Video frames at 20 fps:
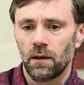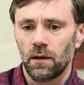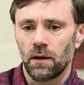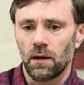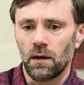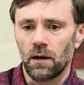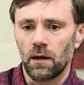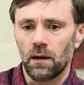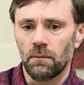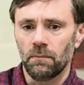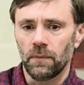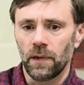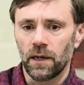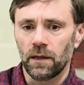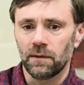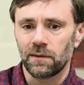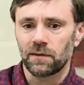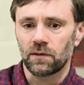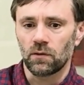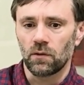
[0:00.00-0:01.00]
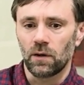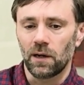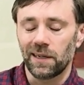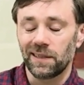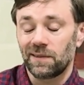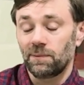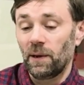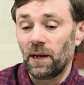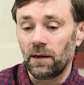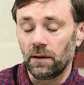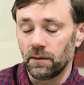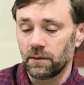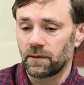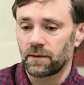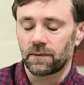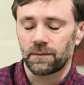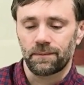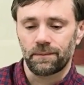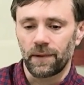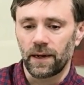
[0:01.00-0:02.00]
And so I
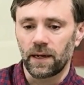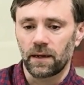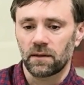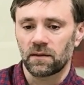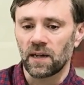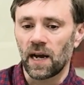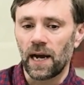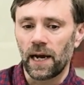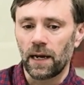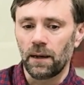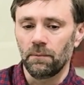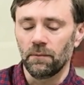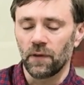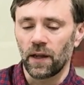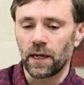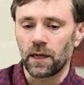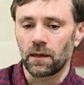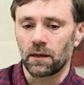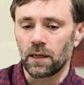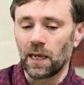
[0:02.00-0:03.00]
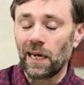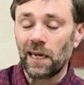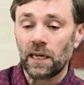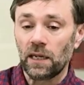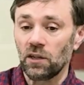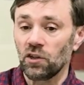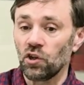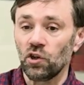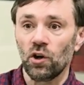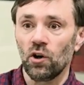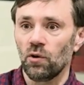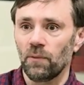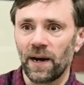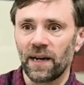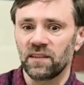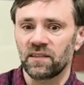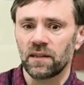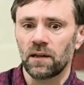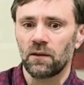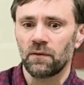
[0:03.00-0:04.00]
spend like time like getting to know
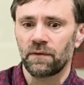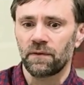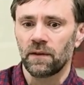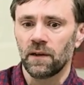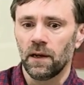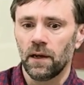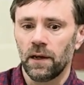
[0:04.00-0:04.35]
myself.